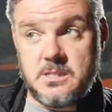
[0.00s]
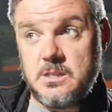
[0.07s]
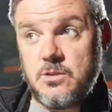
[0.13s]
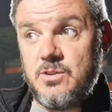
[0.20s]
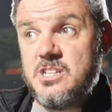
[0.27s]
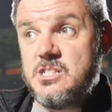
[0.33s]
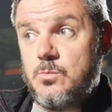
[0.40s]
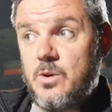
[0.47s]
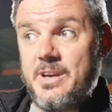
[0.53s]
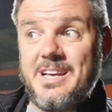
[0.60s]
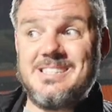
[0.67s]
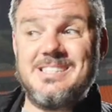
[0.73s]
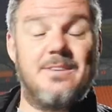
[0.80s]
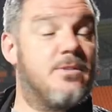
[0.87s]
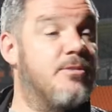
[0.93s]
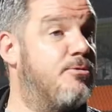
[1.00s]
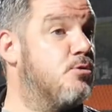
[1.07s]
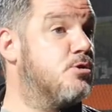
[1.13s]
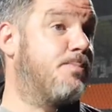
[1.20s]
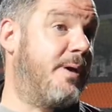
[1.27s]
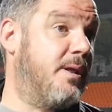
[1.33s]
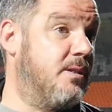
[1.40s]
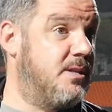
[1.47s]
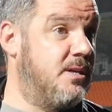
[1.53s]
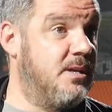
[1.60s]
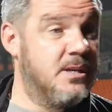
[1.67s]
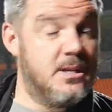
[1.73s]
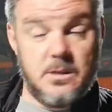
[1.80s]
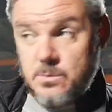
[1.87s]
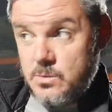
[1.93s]
And the reason why he hasn't given the first penalty,
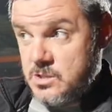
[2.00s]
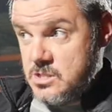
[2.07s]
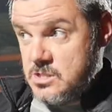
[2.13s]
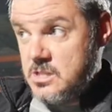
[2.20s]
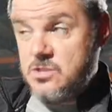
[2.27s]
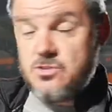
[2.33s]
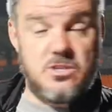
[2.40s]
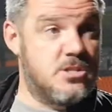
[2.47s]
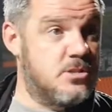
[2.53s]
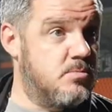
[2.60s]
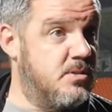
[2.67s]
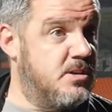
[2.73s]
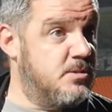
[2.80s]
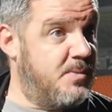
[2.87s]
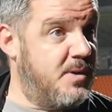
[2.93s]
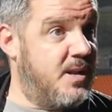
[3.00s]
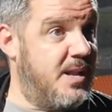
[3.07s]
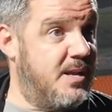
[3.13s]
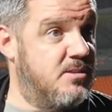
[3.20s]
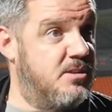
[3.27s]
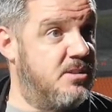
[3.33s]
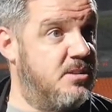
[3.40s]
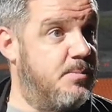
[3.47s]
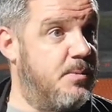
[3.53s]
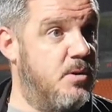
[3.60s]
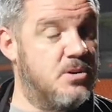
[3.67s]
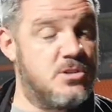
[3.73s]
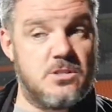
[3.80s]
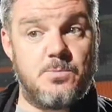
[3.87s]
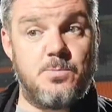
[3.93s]
which is Idris, where he's been clattered in the
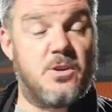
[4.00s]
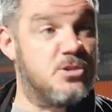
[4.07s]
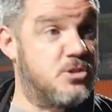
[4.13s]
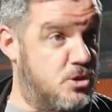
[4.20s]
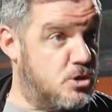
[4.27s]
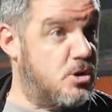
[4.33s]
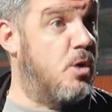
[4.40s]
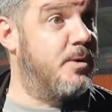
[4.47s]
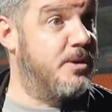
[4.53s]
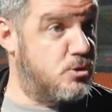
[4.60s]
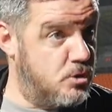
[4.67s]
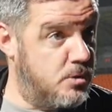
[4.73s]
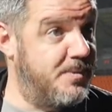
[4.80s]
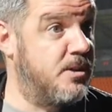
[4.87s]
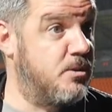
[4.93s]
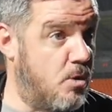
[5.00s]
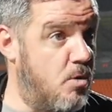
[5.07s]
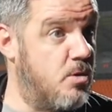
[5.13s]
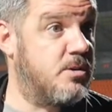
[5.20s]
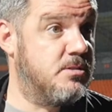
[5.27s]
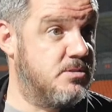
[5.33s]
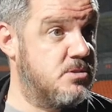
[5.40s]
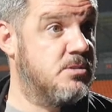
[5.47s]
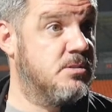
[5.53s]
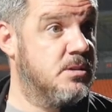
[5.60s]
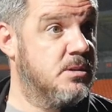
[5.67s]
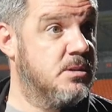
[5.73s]
box, is because the throw-in should have been Dorking's.